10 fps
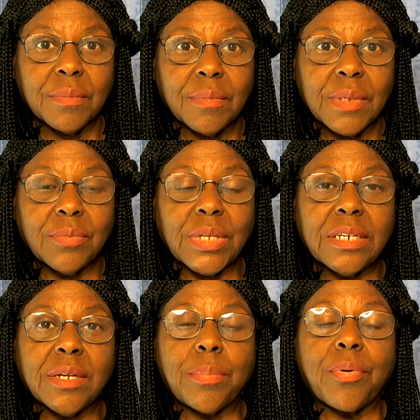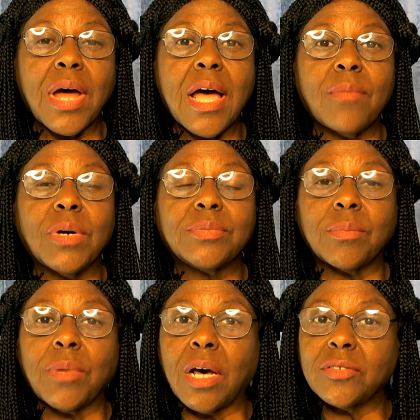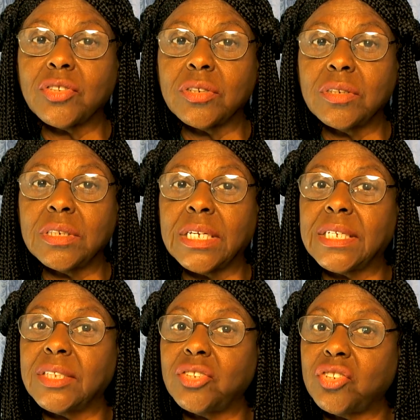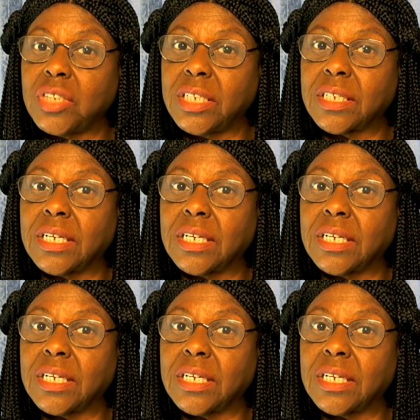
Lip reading: And if they deprive us from oxygen, they get sick,